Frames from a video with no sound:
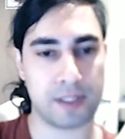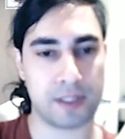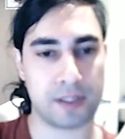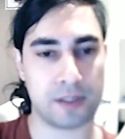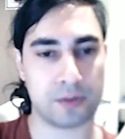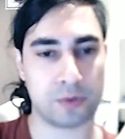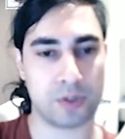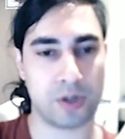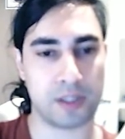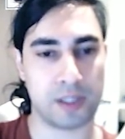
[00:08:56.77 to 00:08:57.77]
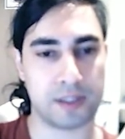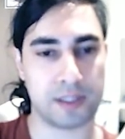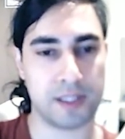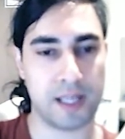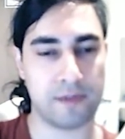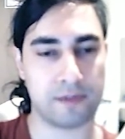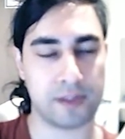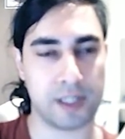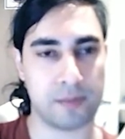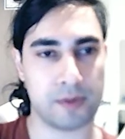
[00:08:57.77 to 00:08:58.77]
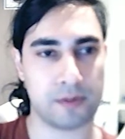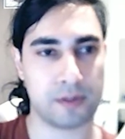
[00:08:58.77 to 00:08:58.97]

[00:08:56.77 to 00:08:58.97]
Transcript: here to call it the left label,